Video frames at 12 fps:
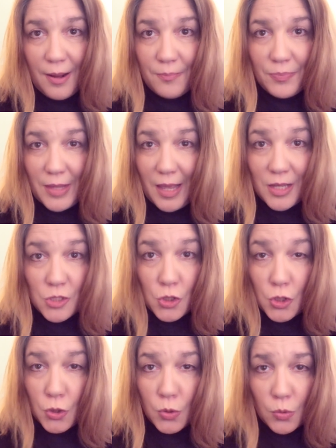as
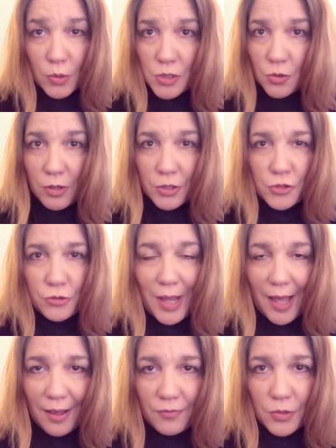you, as long as you
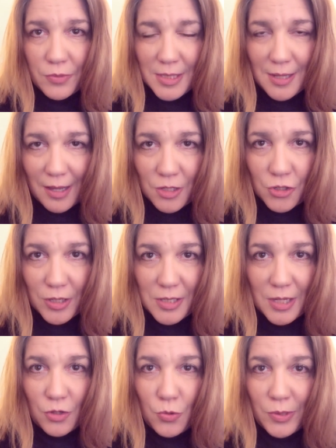have your intentions
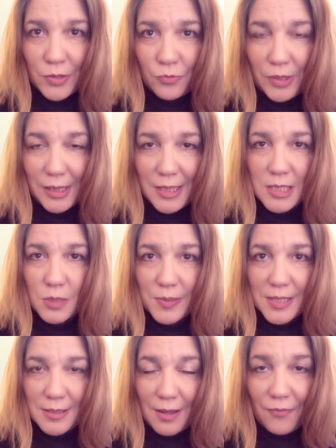and you are really
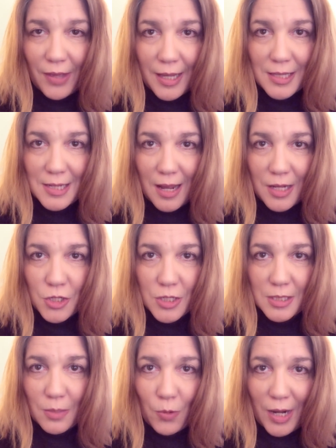specific. It's not just,
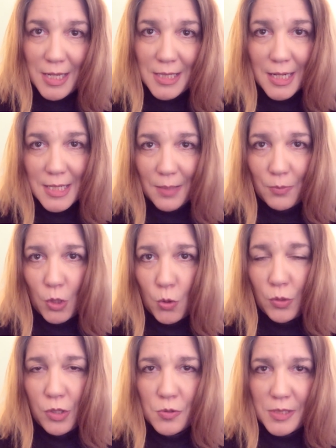when I say to somebody, who are
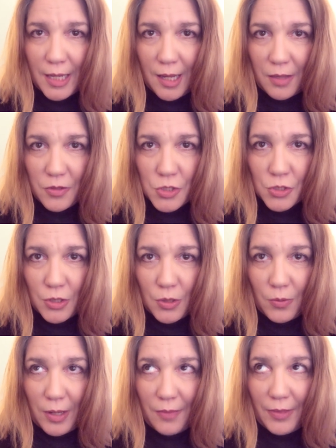you singing this to?
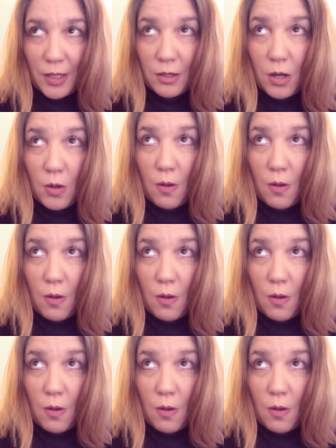And they go,